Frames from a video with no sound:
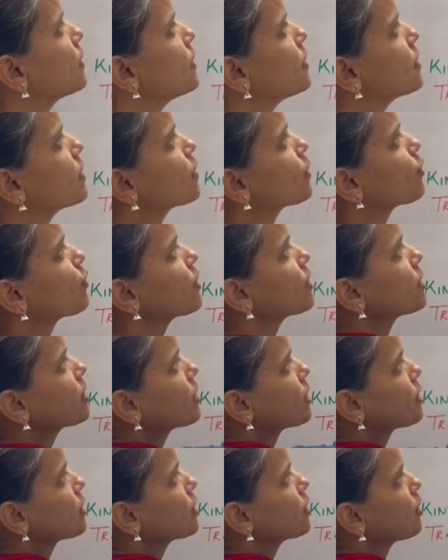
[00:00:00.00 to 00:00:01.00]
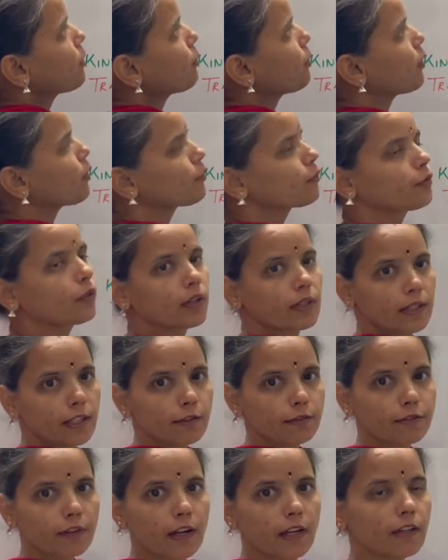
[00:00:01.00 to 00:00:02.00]
this 360 upon
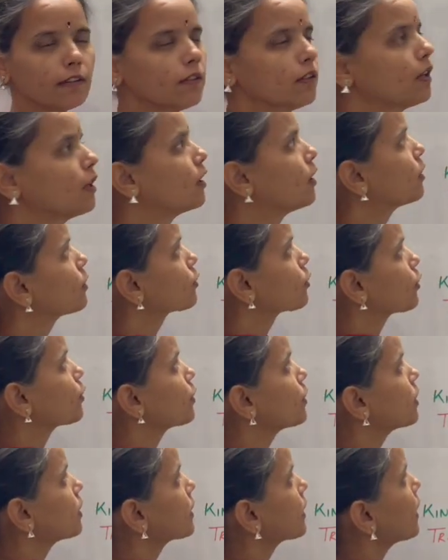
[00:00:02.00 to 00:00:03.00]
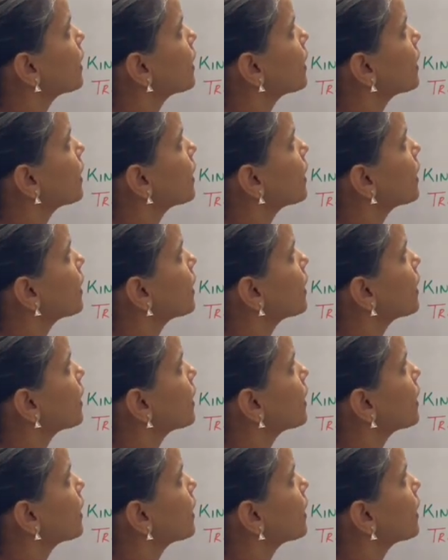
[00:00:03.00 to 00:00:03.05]
45. So you will